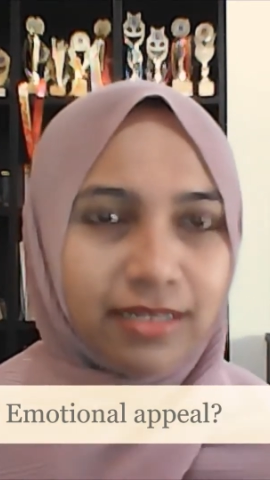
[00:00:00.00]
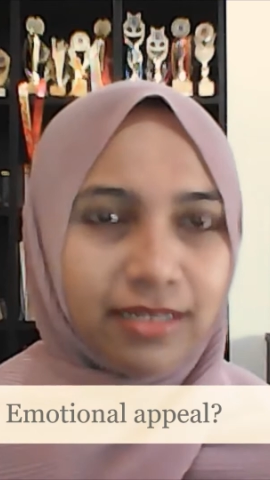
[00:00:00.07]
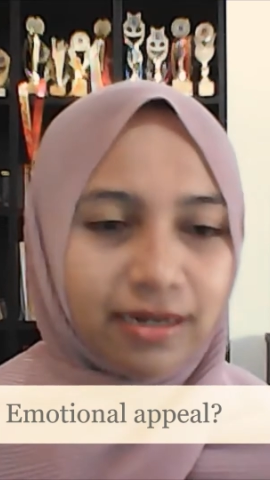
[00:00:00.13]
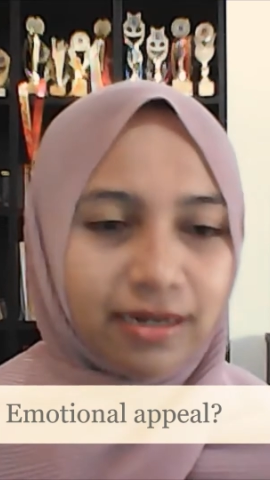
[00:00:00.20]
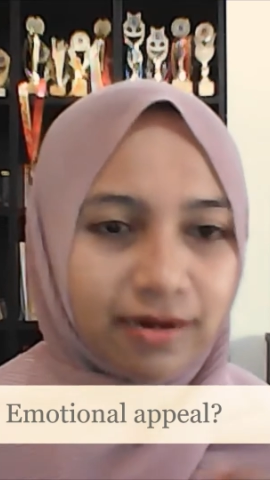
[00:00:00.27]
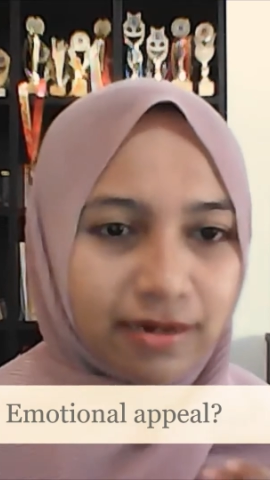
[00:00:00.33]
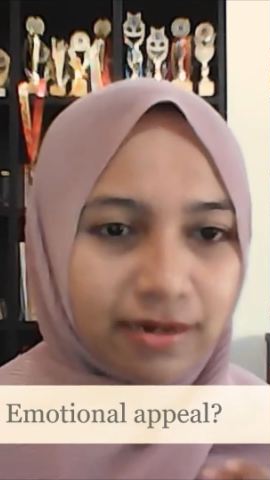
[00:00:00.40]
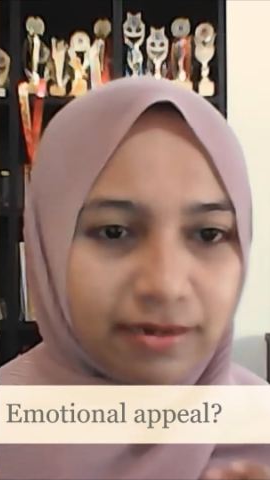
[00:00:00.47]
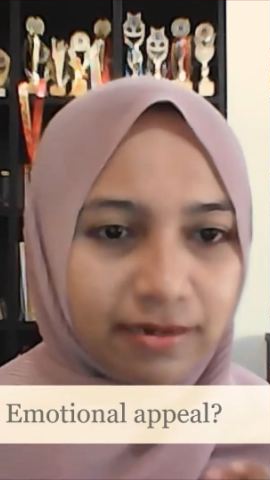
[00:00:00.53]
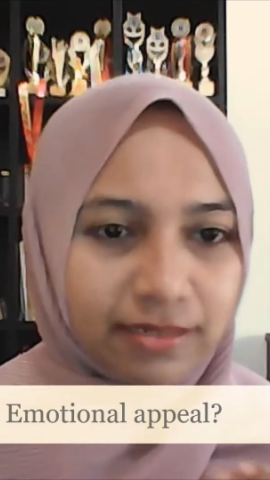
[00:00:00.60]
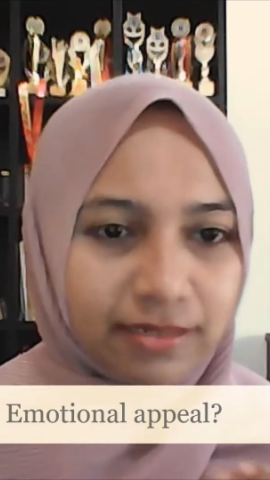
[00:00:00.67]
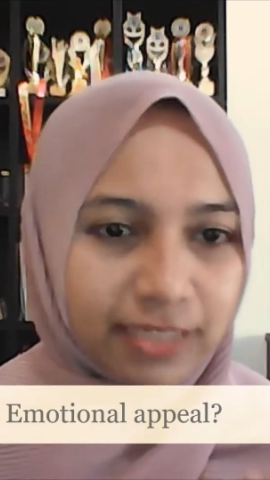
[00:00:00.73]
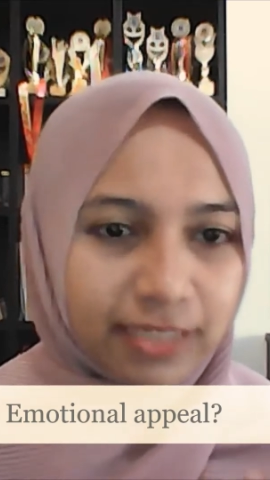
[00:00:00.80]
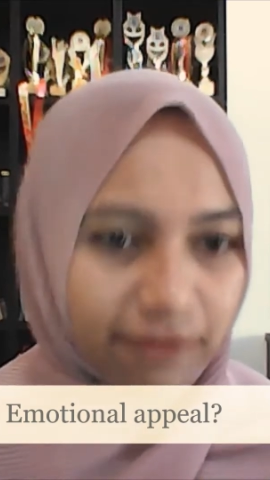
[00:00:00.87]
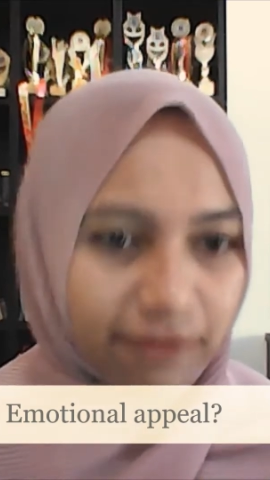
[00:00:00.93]
there are
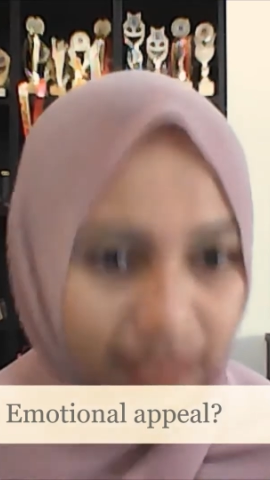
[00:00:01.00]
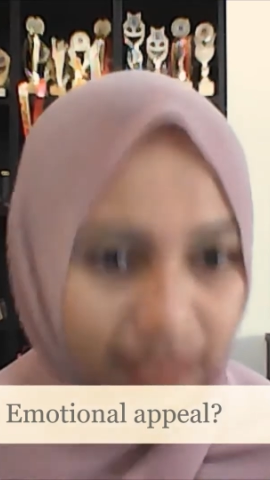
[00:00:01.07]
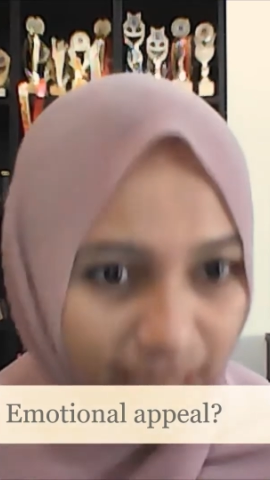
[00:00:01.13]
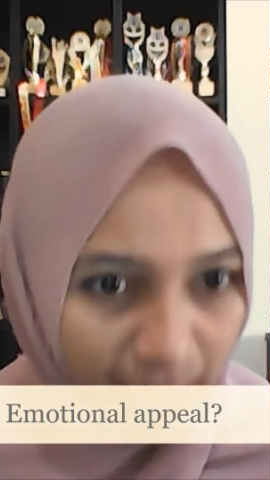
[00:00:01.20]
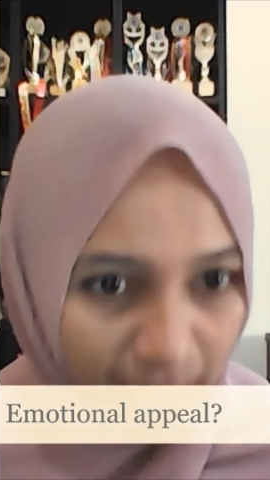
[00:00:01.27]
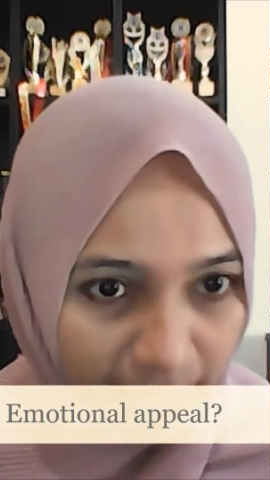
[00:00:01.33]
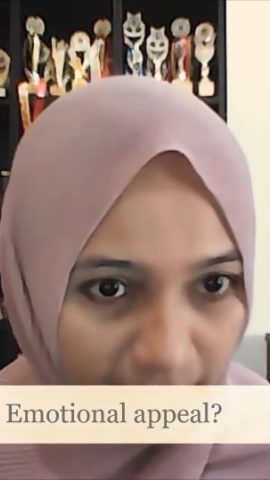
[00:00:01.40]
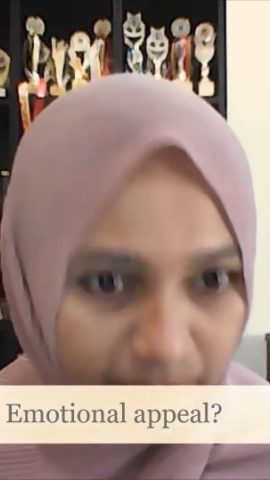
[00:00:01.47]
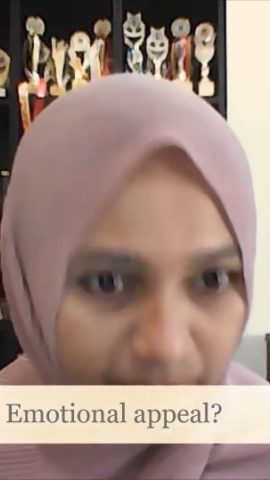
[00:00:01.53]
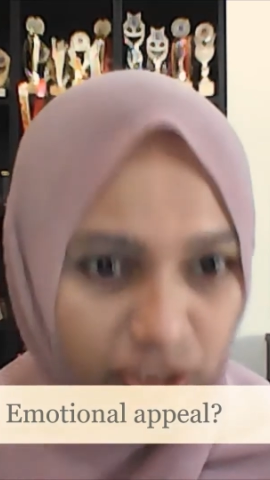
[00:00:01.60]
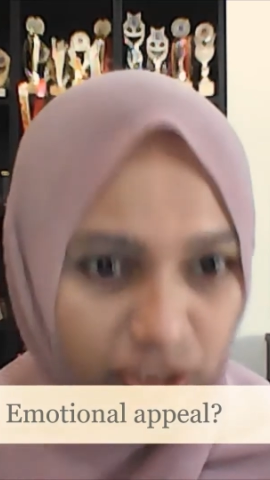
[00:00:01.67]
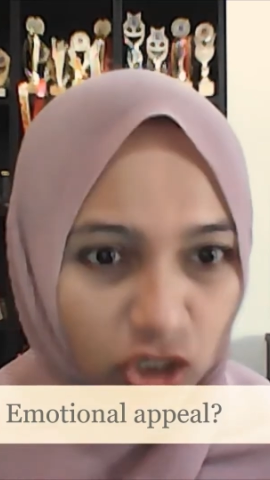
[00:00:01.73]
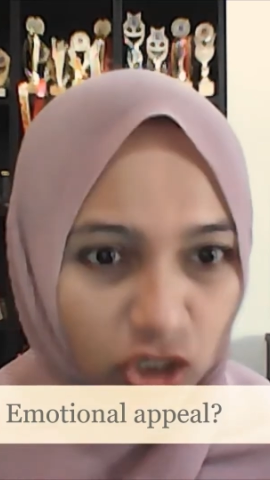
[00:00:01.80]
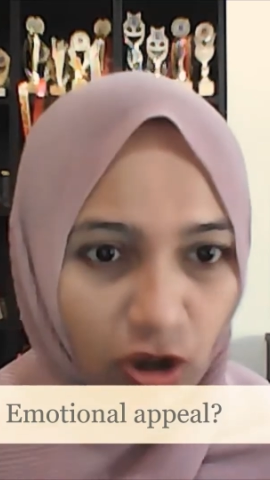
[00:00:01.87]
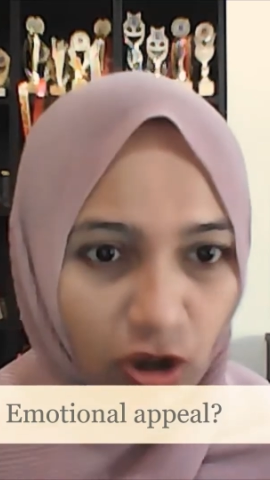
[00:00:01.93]
several
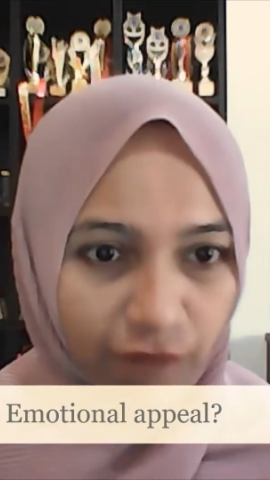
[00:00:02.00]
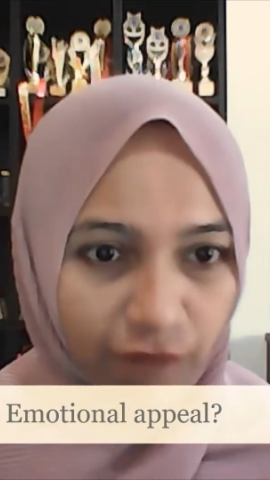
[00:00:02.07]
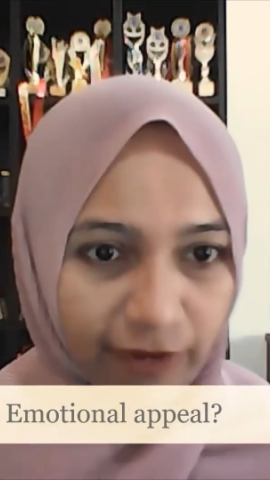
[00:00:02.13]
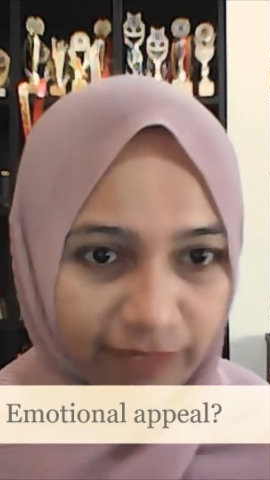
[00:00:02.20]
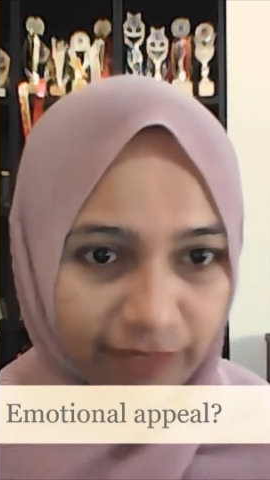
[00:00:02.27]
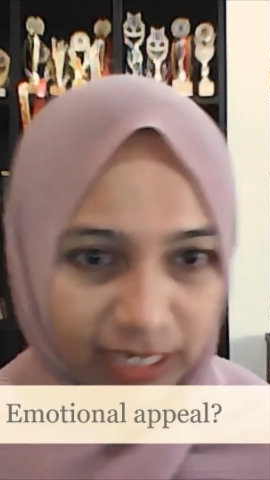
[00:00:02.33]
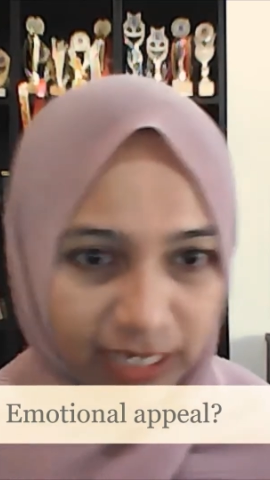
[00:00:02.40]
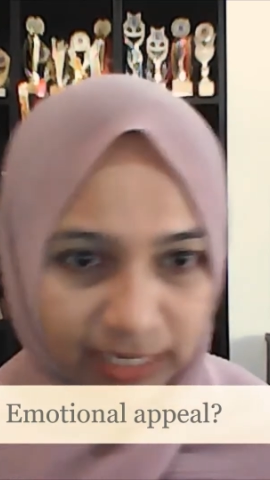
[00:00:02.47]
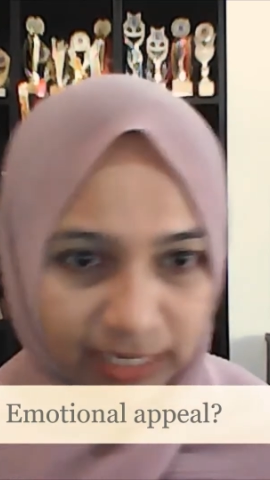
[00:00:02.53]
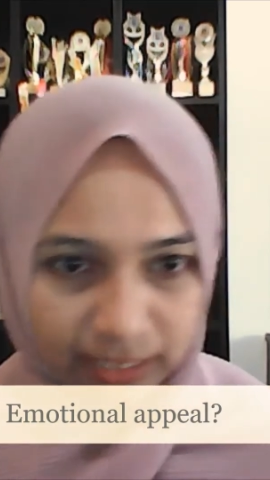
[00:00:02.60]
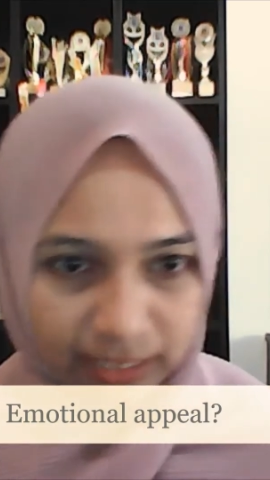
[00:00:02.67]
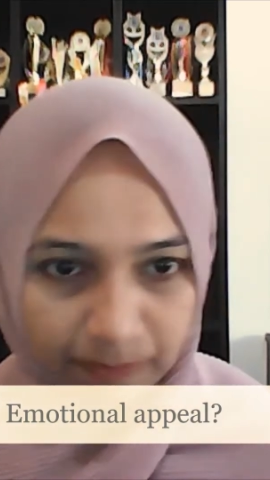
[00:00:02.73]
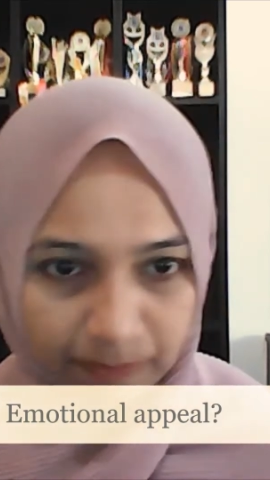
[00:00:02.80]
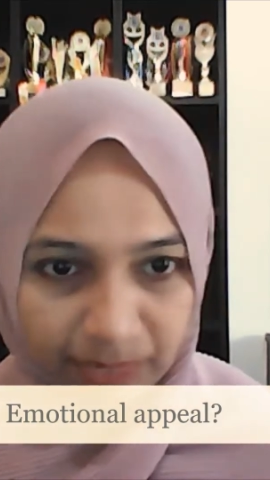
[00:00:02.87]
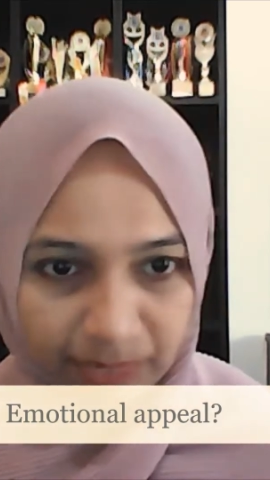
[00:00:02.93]
types of
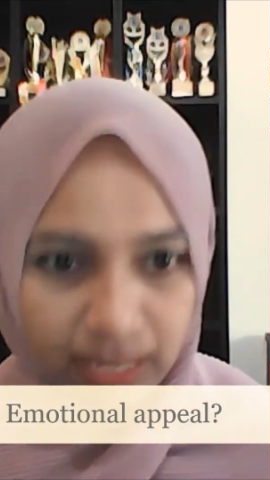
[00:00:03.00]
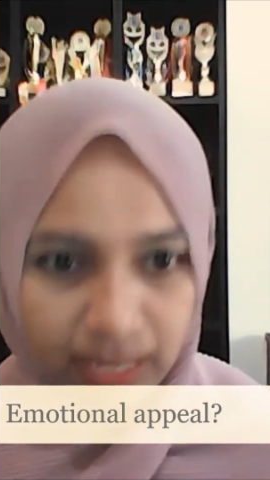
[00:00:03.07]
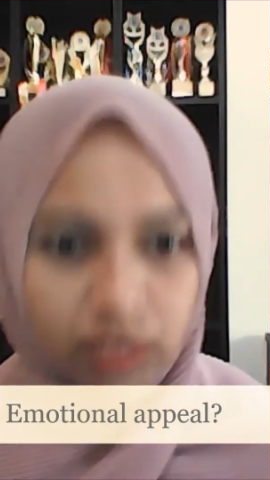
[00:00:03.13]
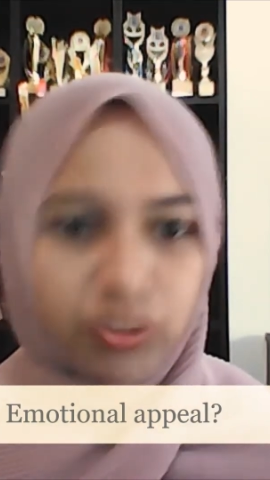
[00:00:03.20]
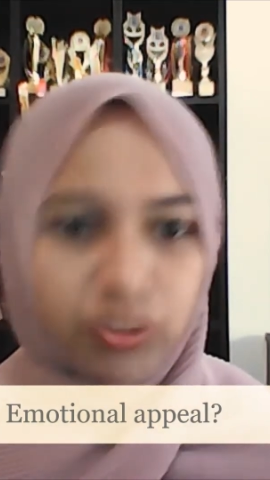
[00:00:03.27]
advertising appeals,